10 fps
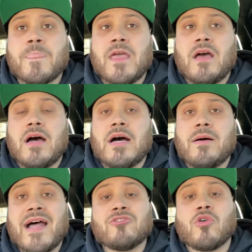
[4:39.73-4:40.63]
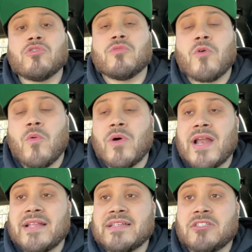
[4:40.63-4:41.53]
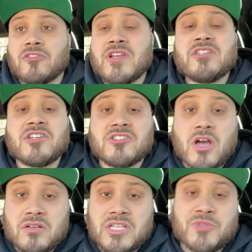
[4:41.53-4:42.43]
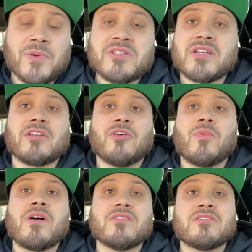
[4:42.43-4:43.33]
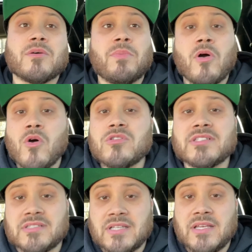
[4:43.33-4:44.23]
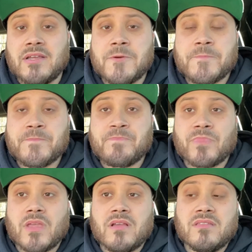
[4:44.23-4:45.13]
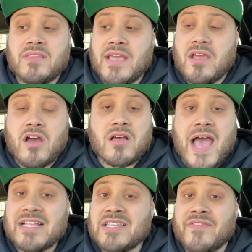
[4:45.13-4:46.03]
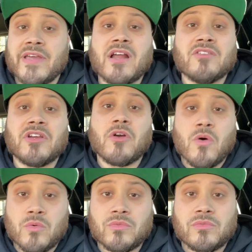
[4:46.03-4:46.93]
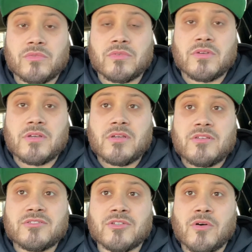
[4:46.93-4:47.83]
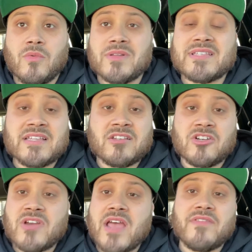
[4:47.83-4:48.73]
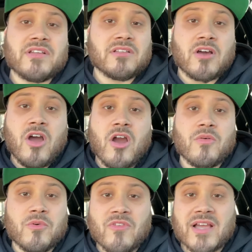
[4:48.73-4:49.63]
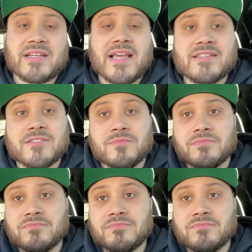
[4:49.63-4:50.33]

I told them, well, when I did the research on these particular ones, supposedly they activate on their own. So once I start driving, the car will recognize them